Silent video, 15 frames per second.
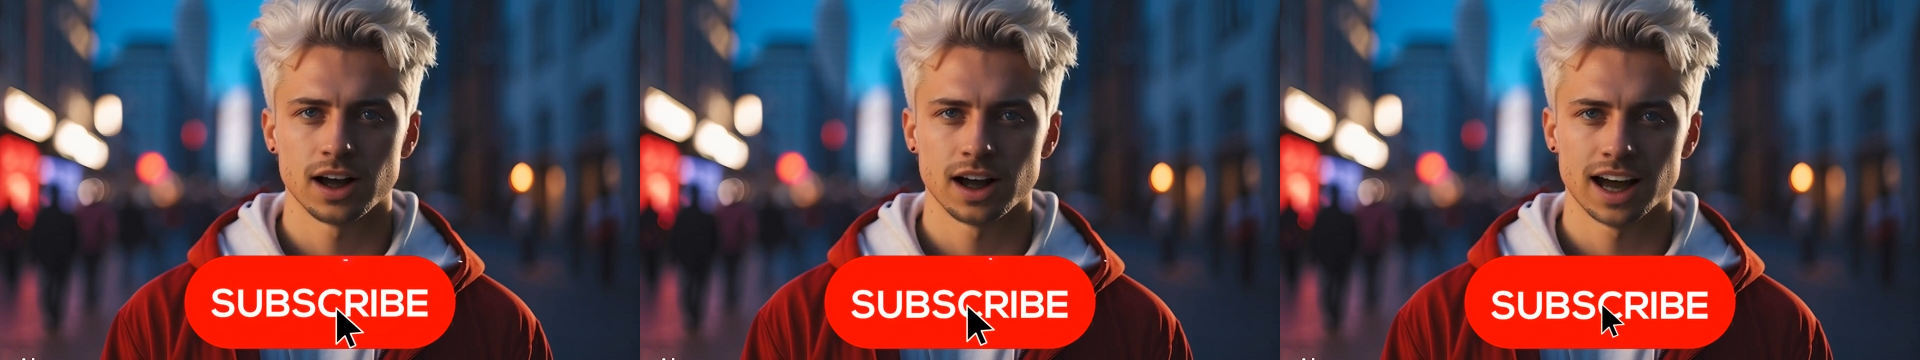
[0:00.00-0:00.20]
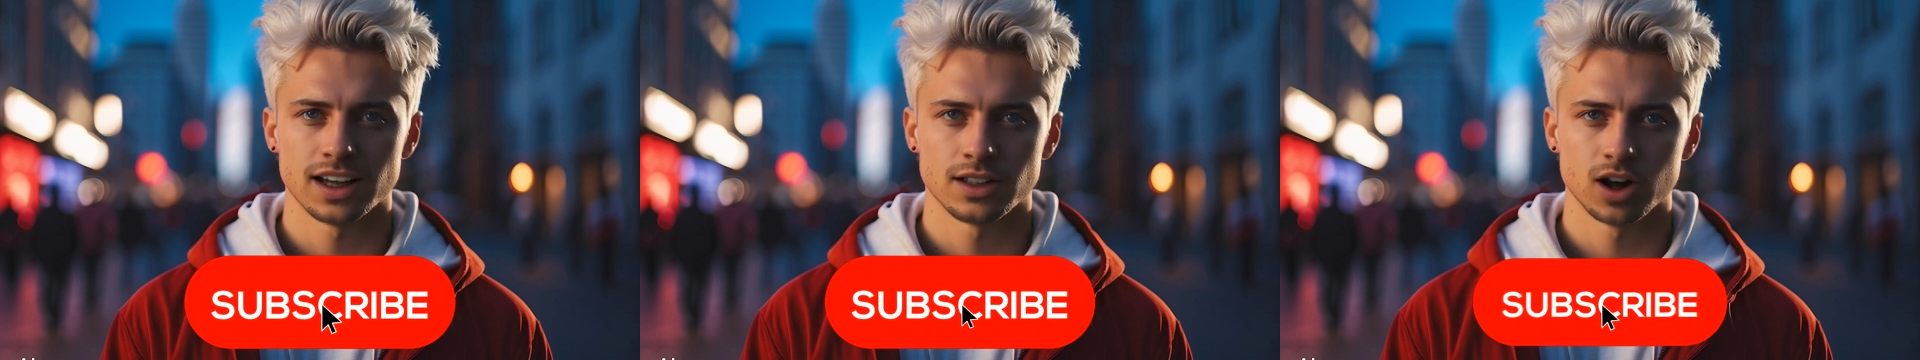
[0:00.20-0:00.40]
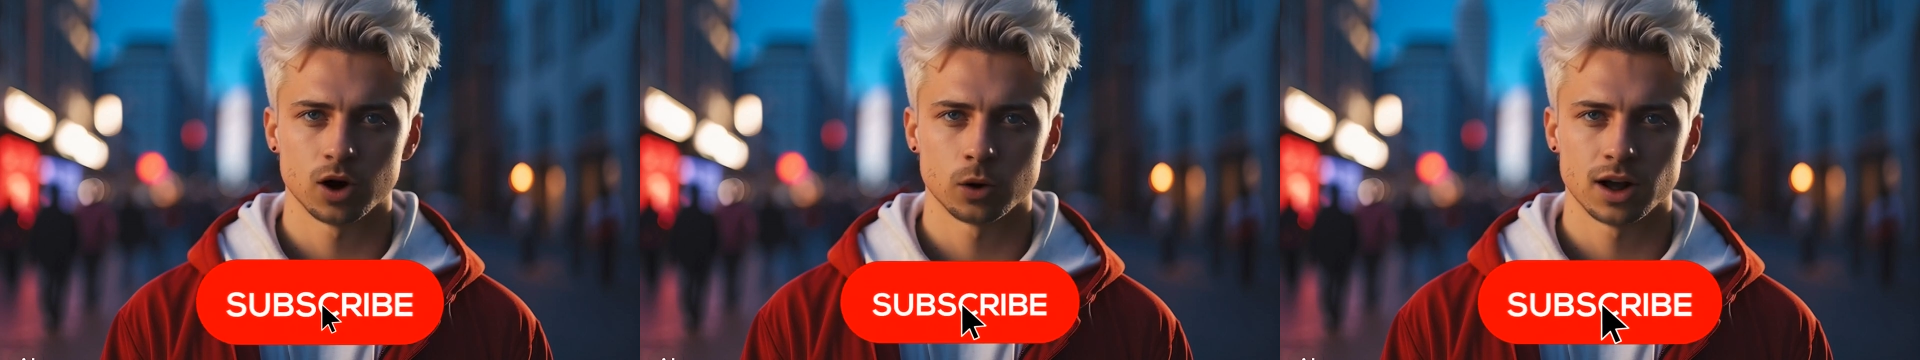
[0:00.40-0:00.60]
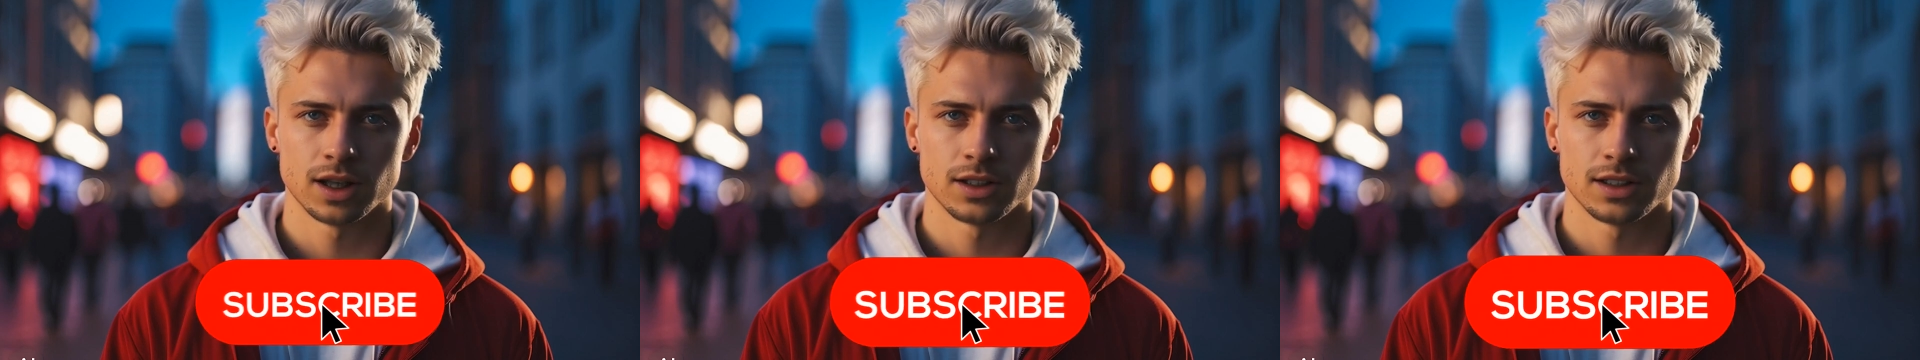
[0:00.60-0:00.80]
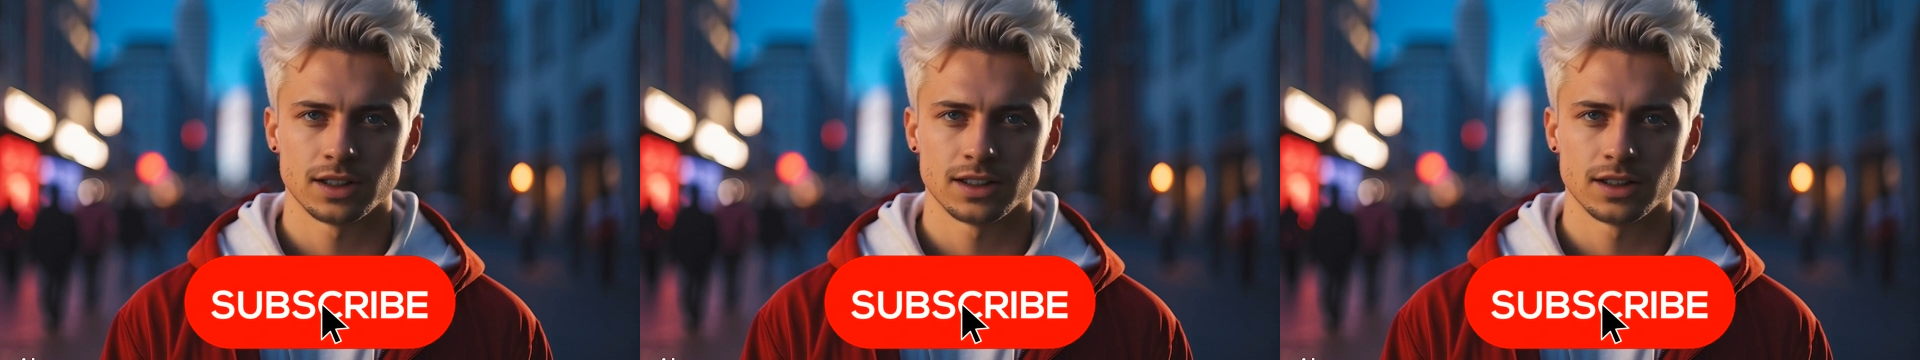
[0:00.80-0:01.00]
and as
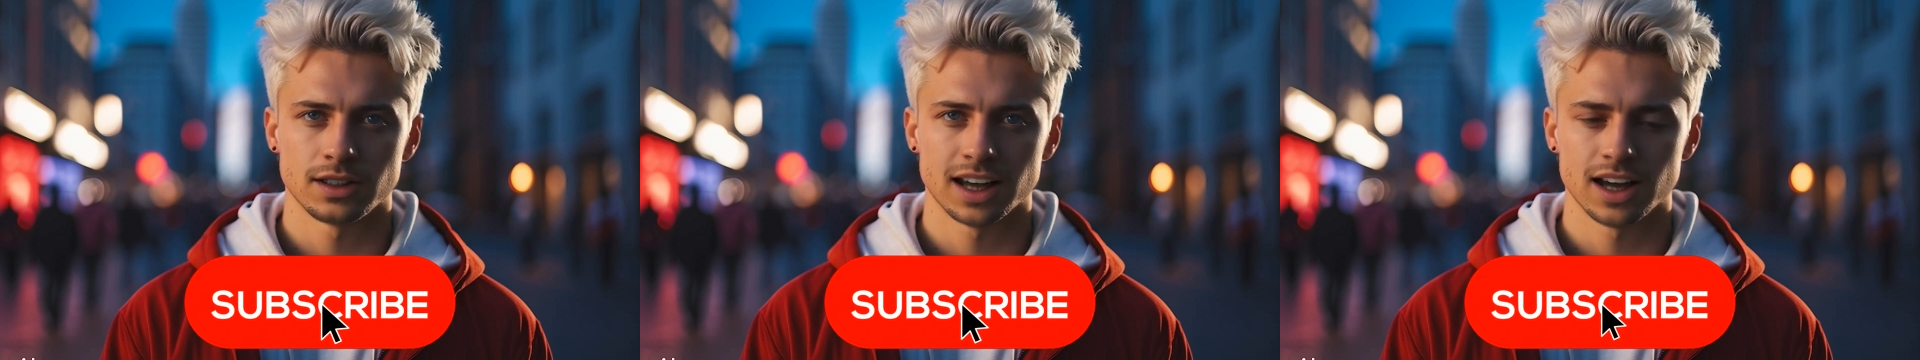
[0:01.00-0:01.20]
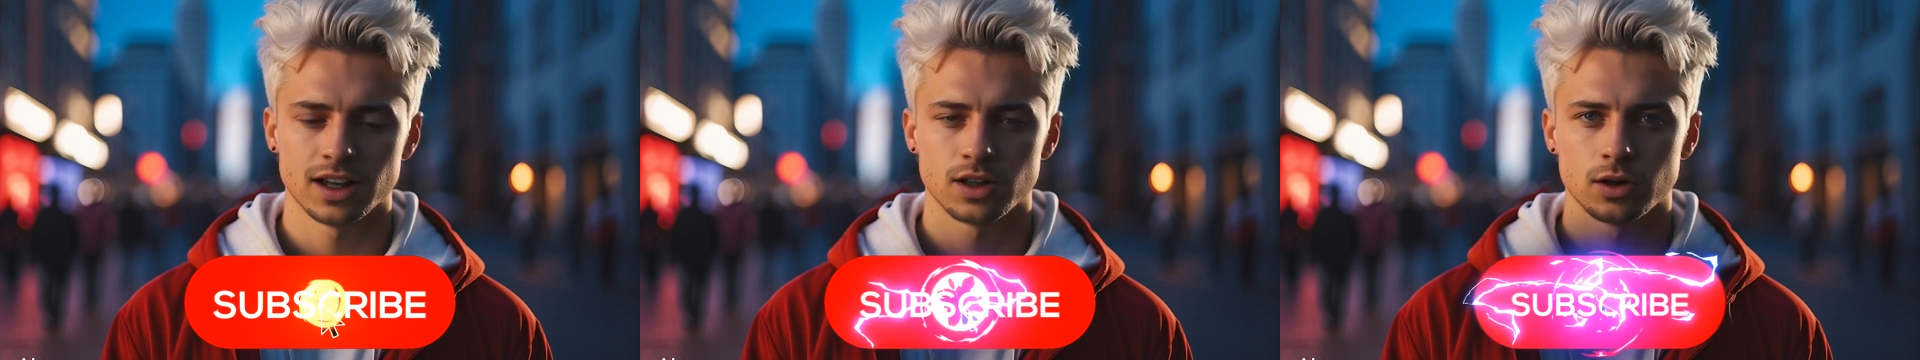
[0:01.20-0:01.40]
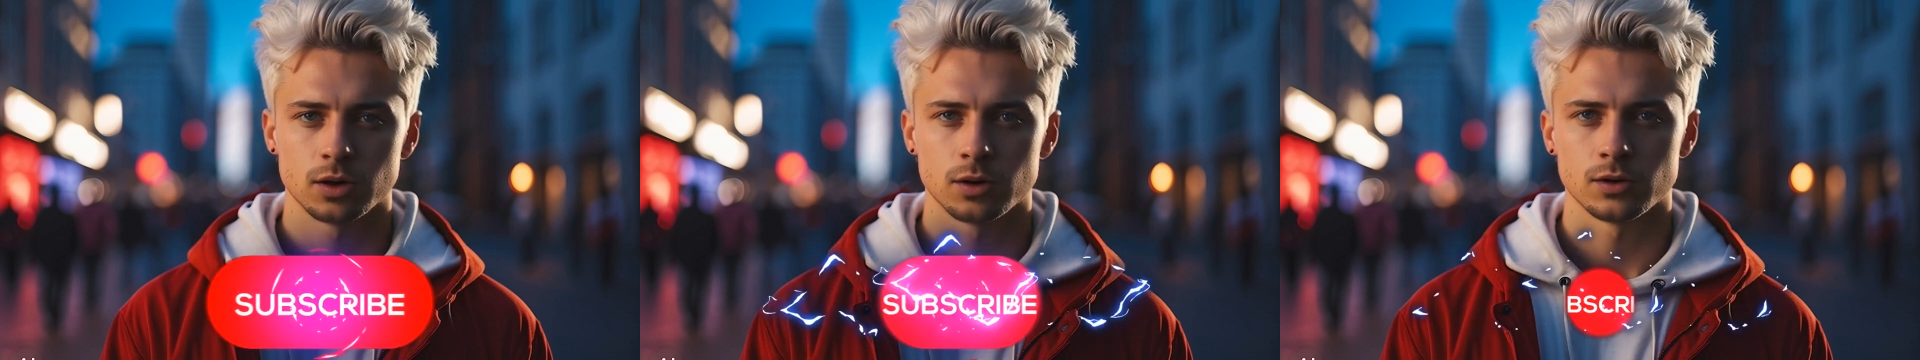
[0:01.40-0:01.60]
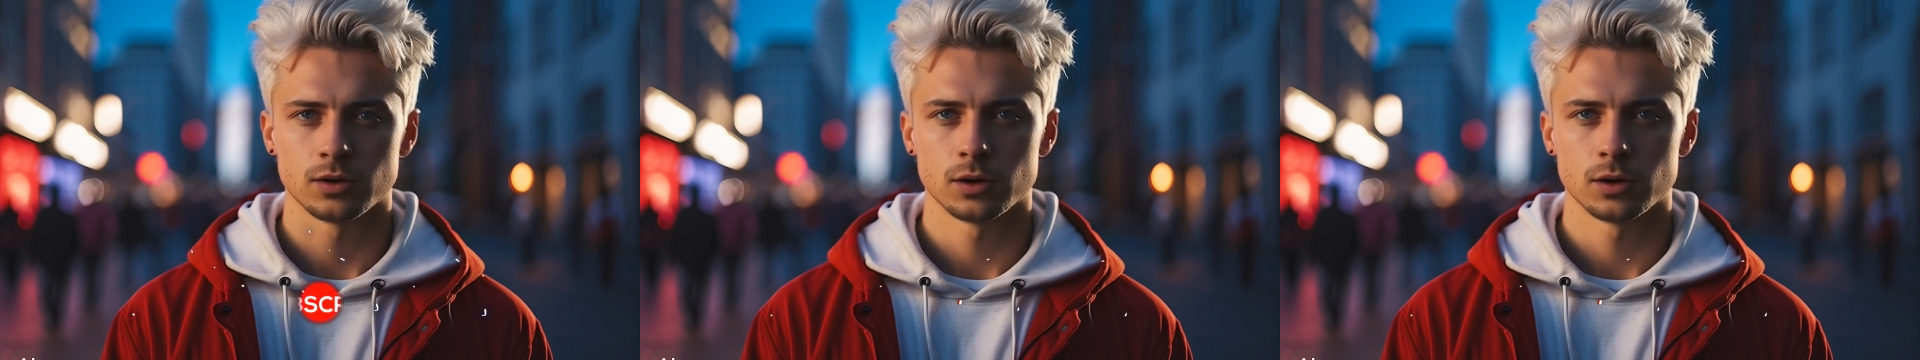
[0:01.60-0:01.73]
always, stay tuned